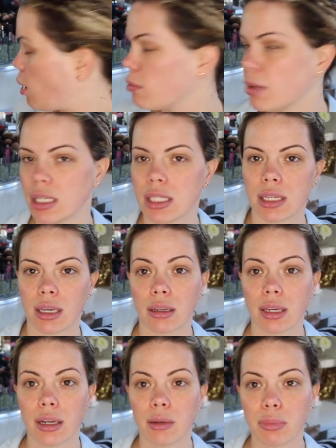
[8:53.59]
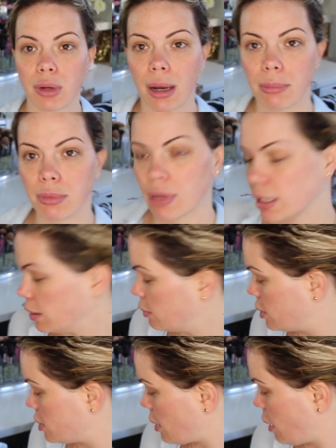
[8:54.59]
all my skincare prep right
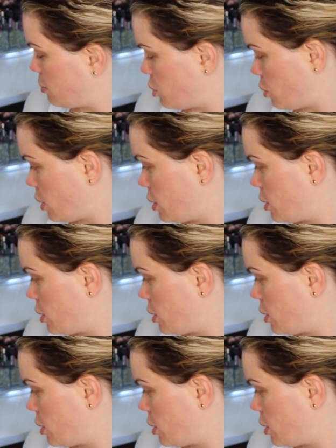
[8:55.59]
in this top drawer.